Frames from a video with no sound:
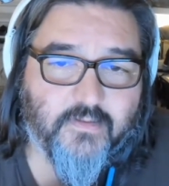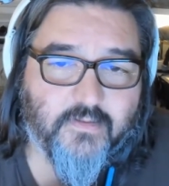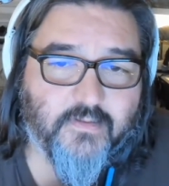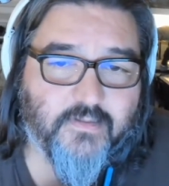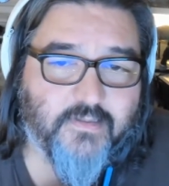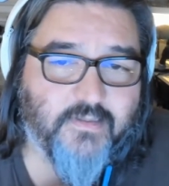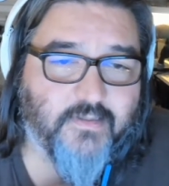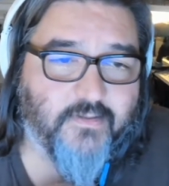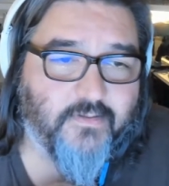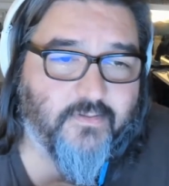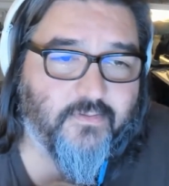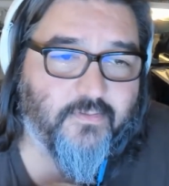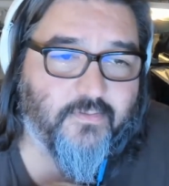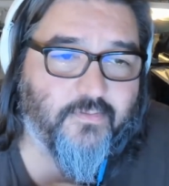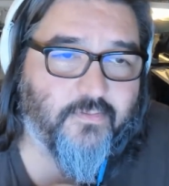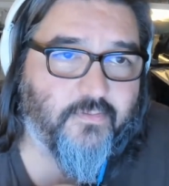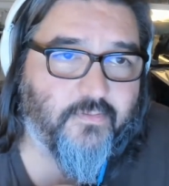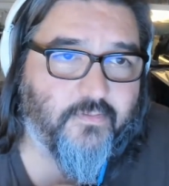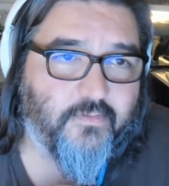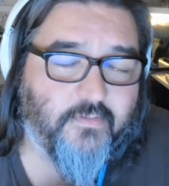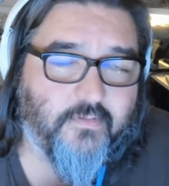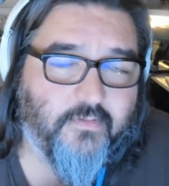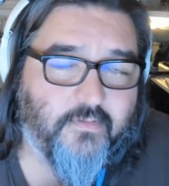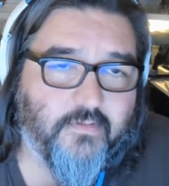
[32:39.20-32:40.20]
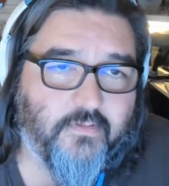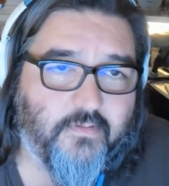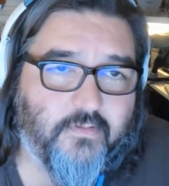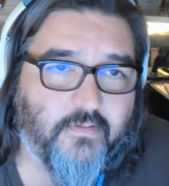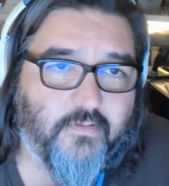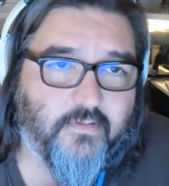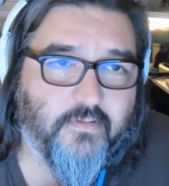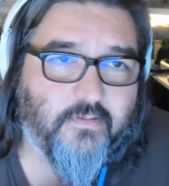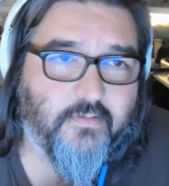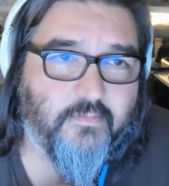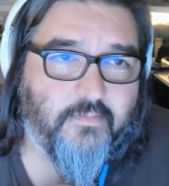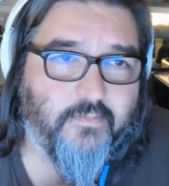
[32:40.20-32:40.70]
So
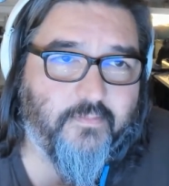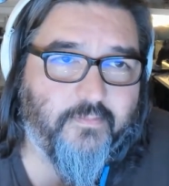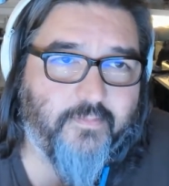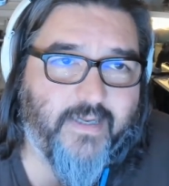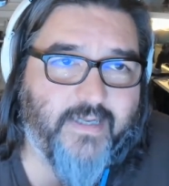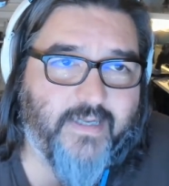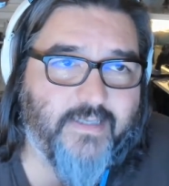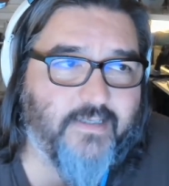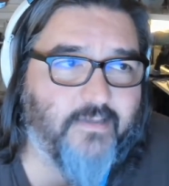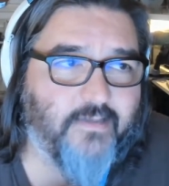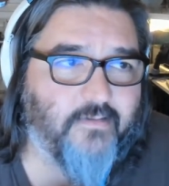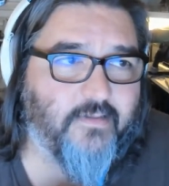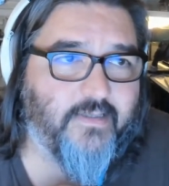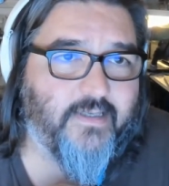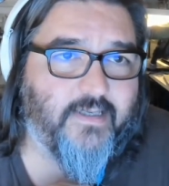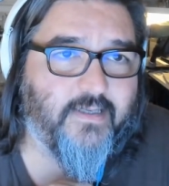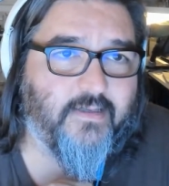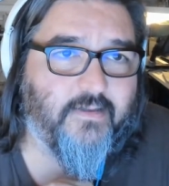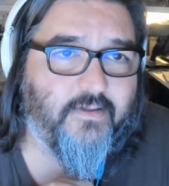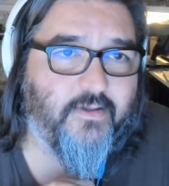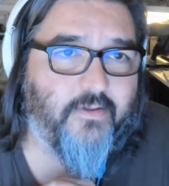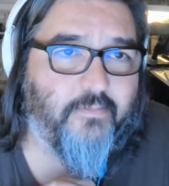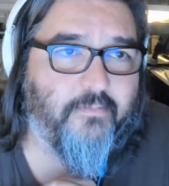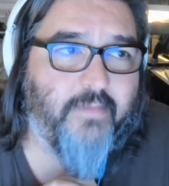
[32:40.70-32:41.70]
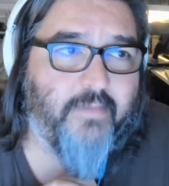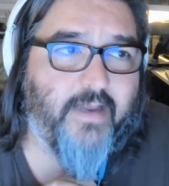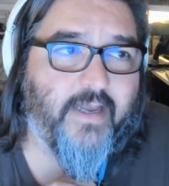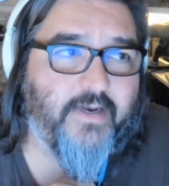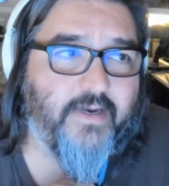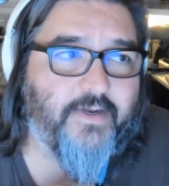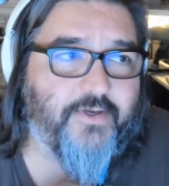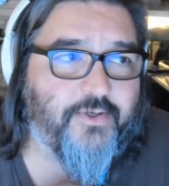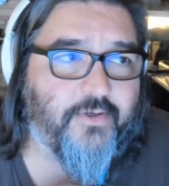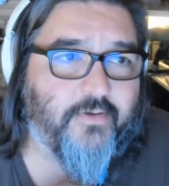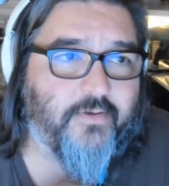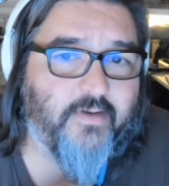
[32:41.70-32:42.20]
basically, the
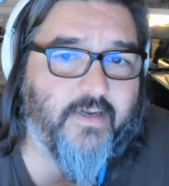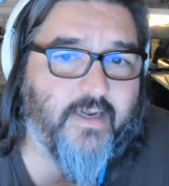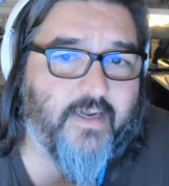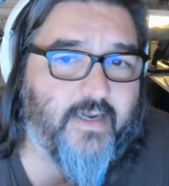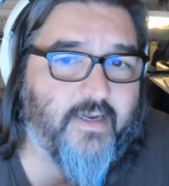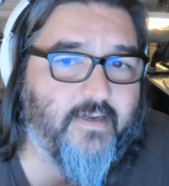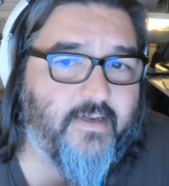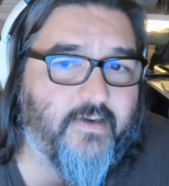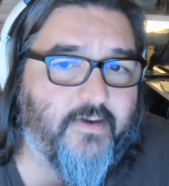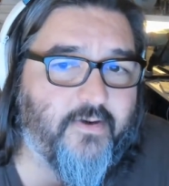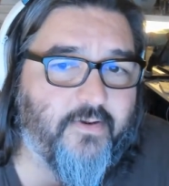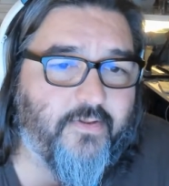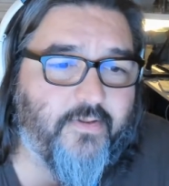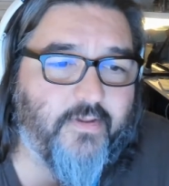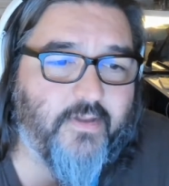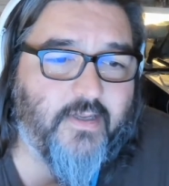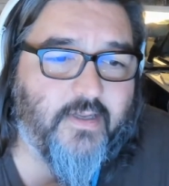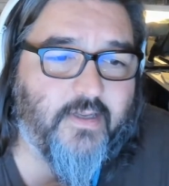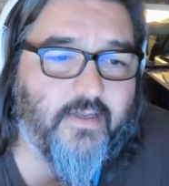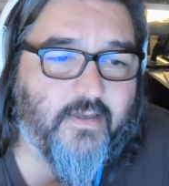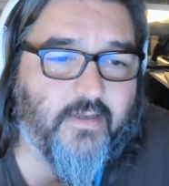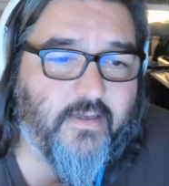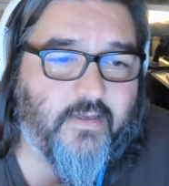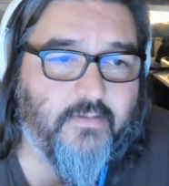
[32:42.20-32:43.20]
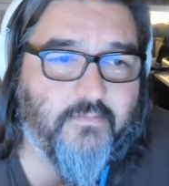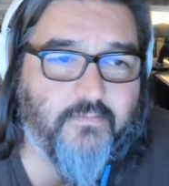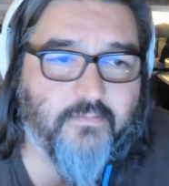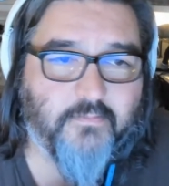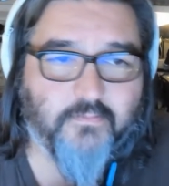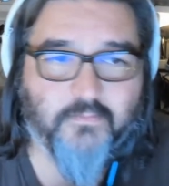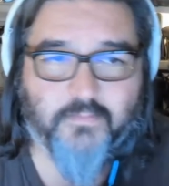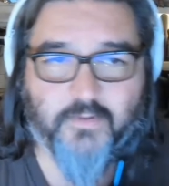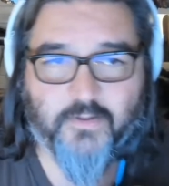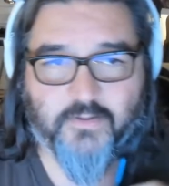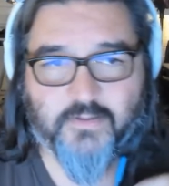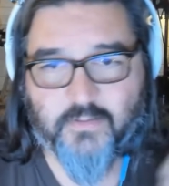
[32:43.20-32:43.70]
manager and the
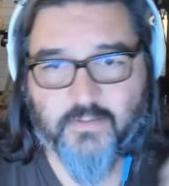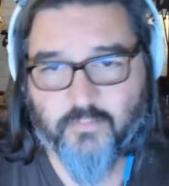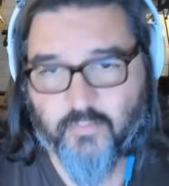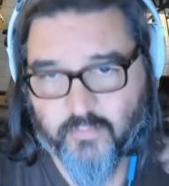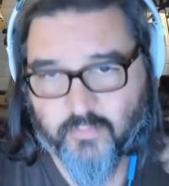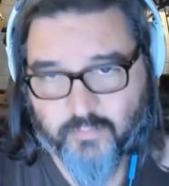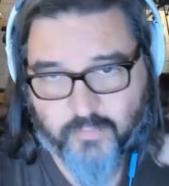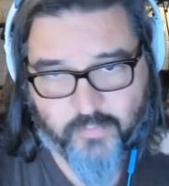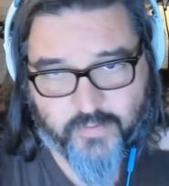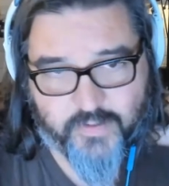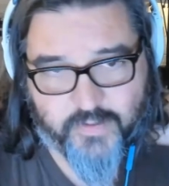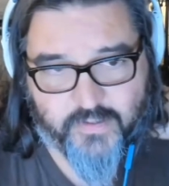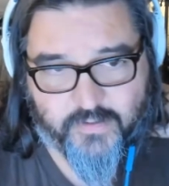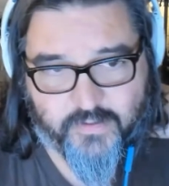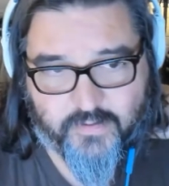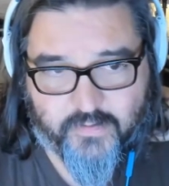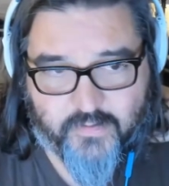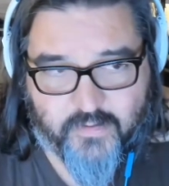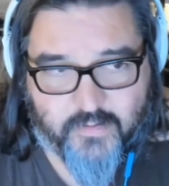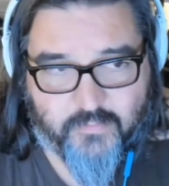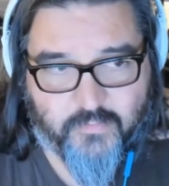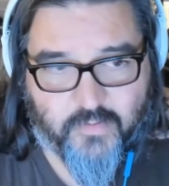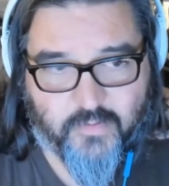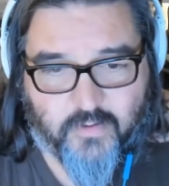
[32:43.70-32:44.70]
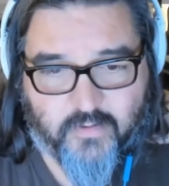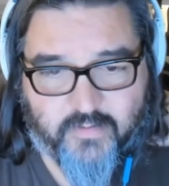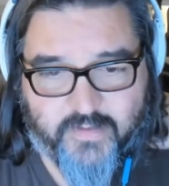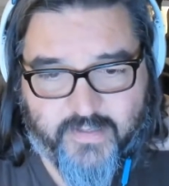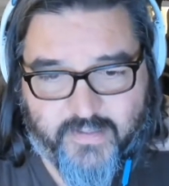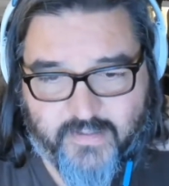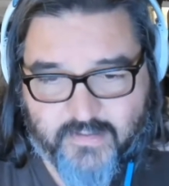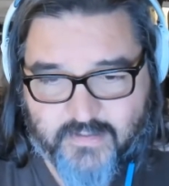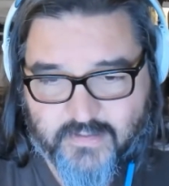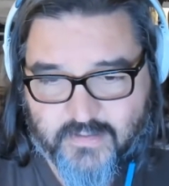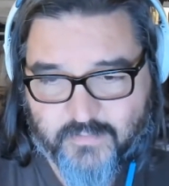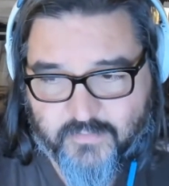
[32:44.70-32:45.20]
person reporting to them are
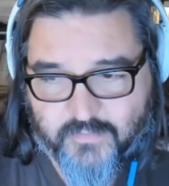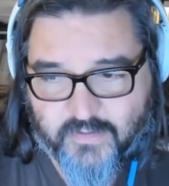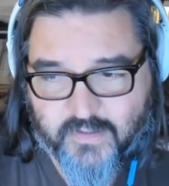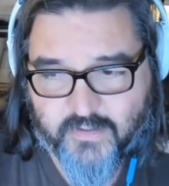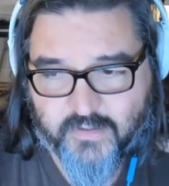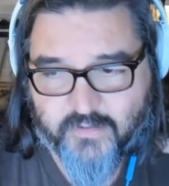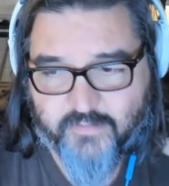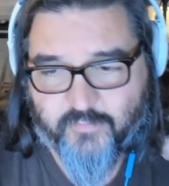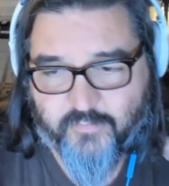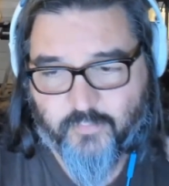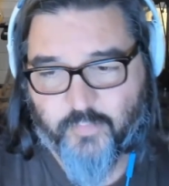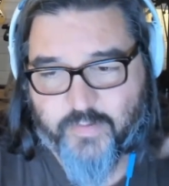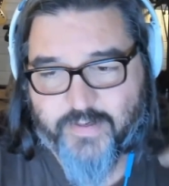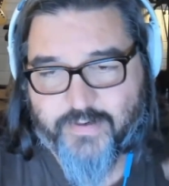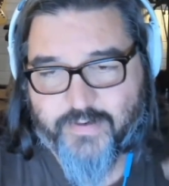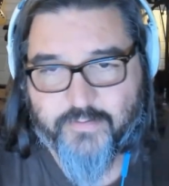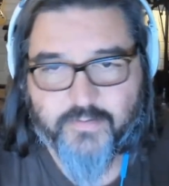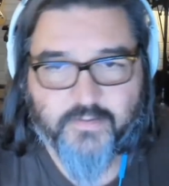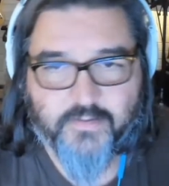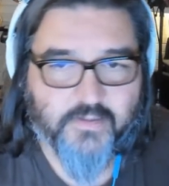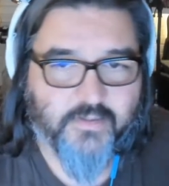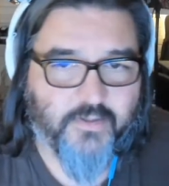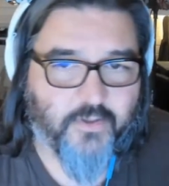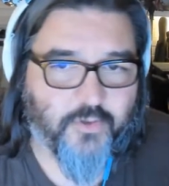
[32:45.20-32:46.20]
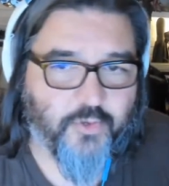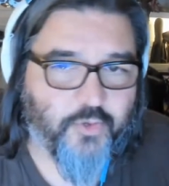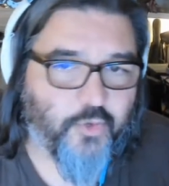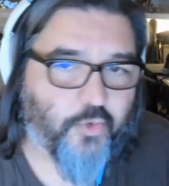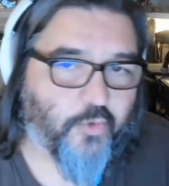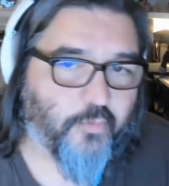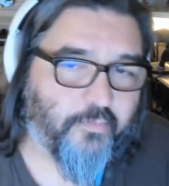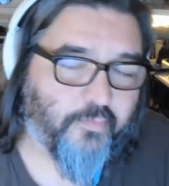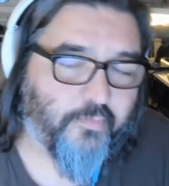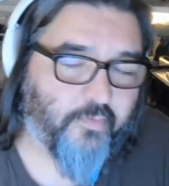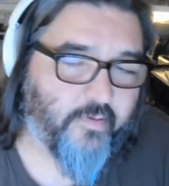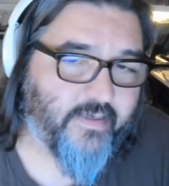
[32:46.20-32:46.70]
in some kind of weird social
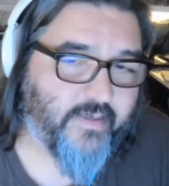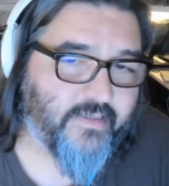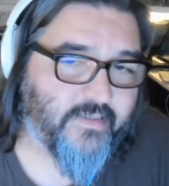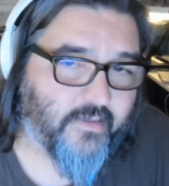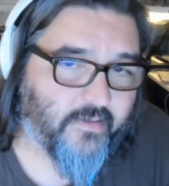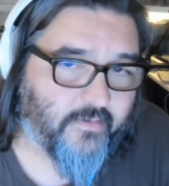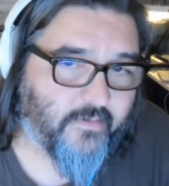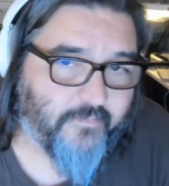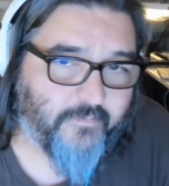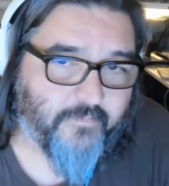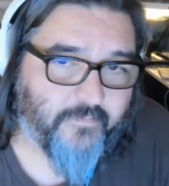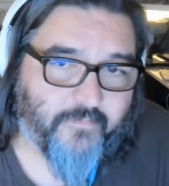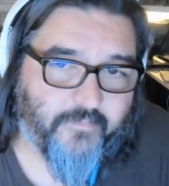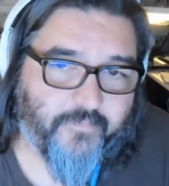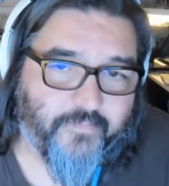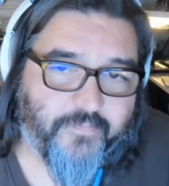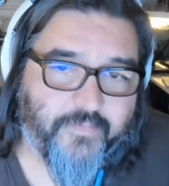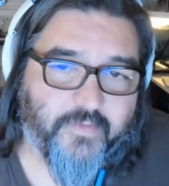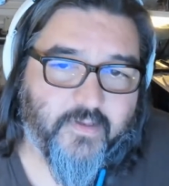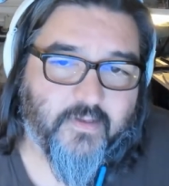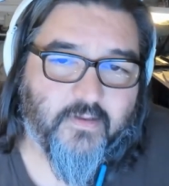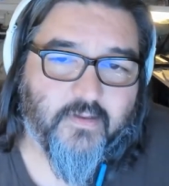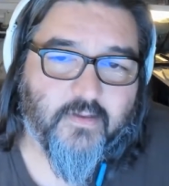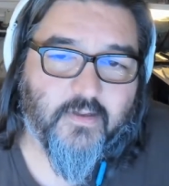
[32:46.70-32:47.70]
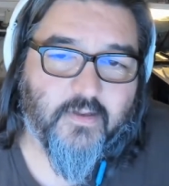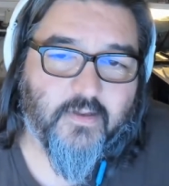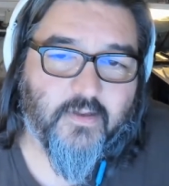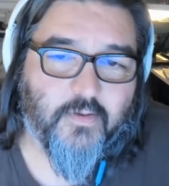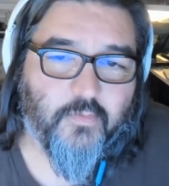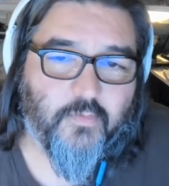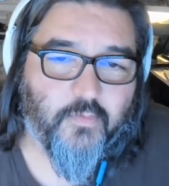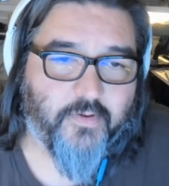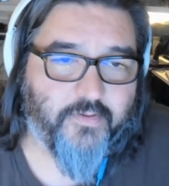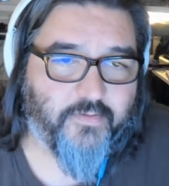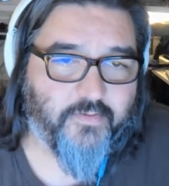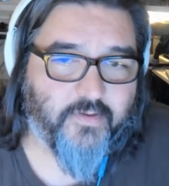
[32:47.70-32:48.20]
prison
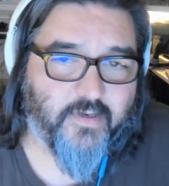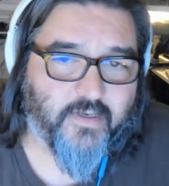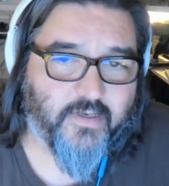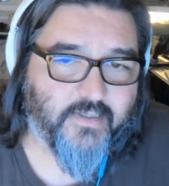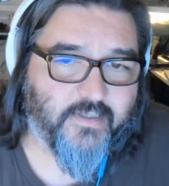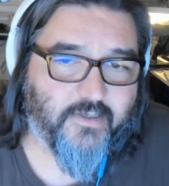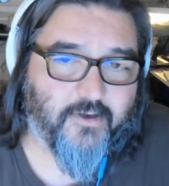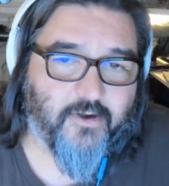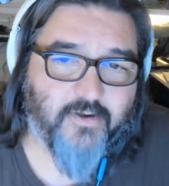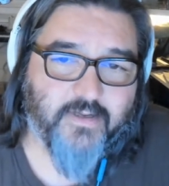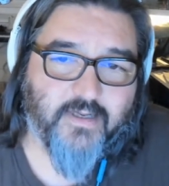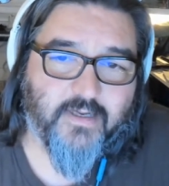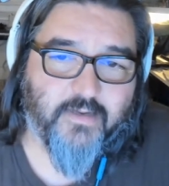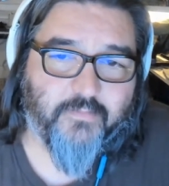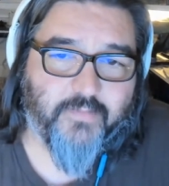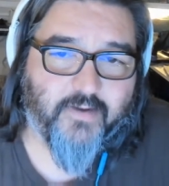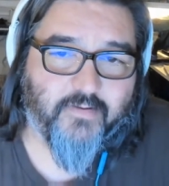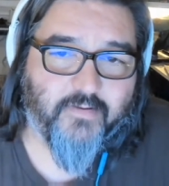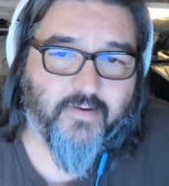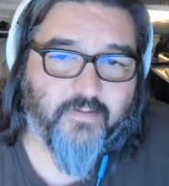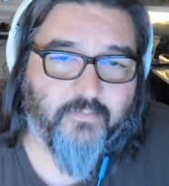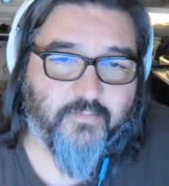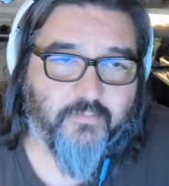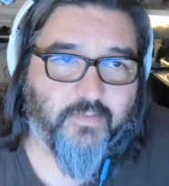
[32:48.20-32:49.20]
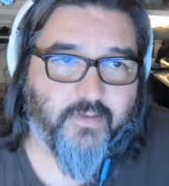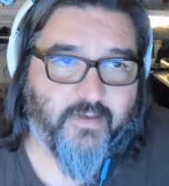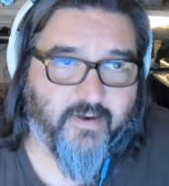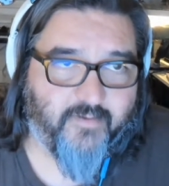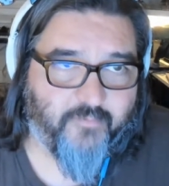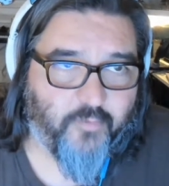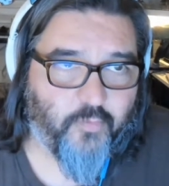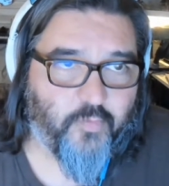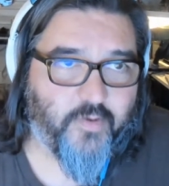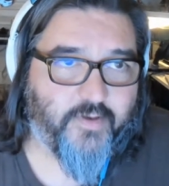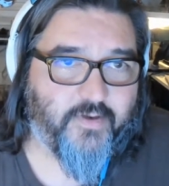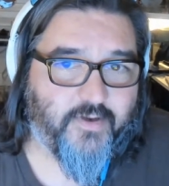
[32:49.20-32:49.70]
where they're not talking about it, but
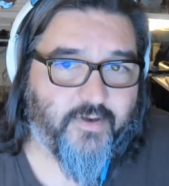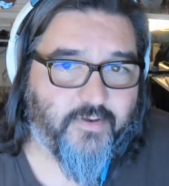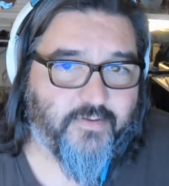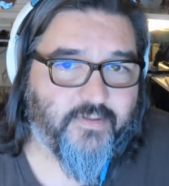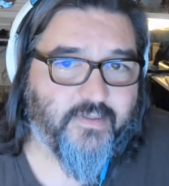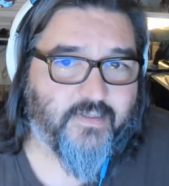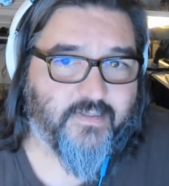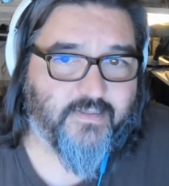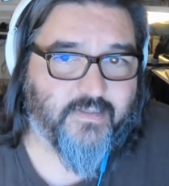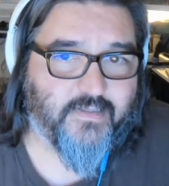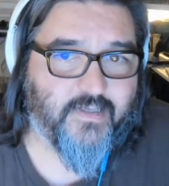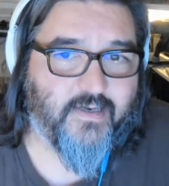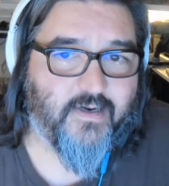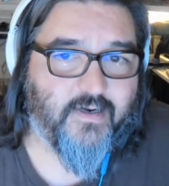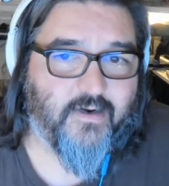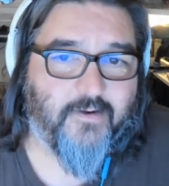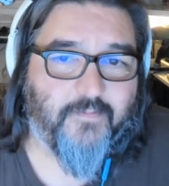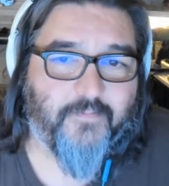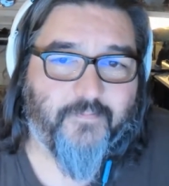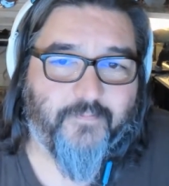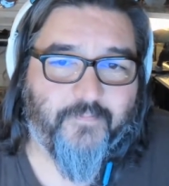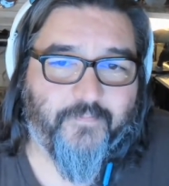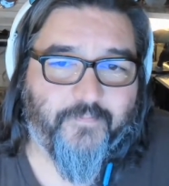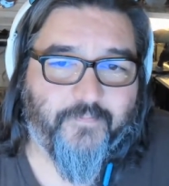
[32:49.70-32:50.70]
everyone knows it's there.